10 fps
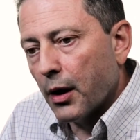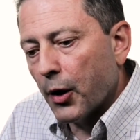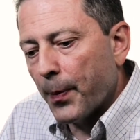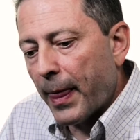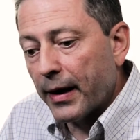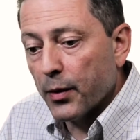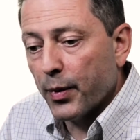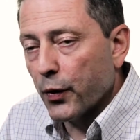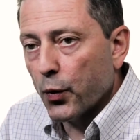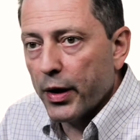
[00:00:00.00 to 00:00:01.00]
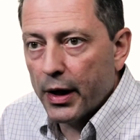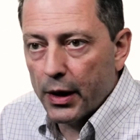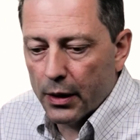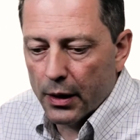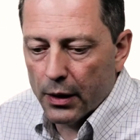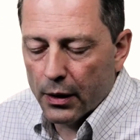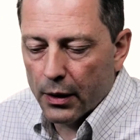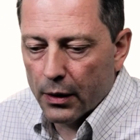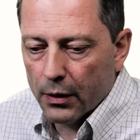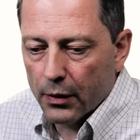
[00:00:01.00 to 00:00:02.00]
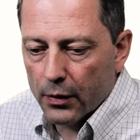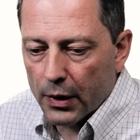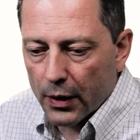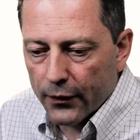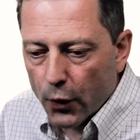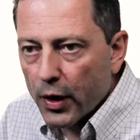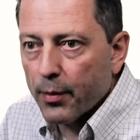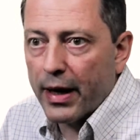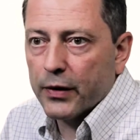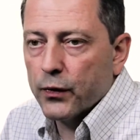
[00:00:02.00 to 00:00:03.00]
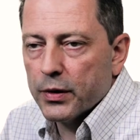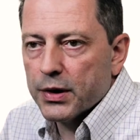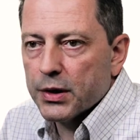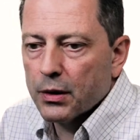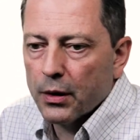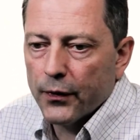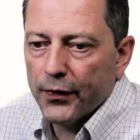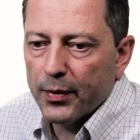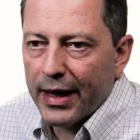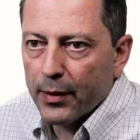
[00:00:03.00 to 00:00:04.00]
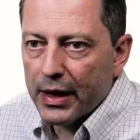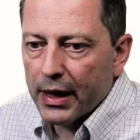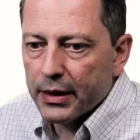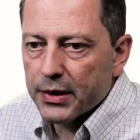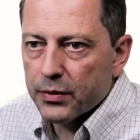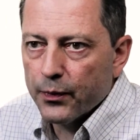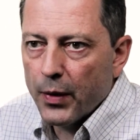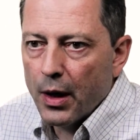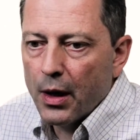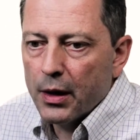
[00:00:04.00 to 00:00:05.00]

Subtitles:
And then, by the way, in kind of going back to this feedback mechanism,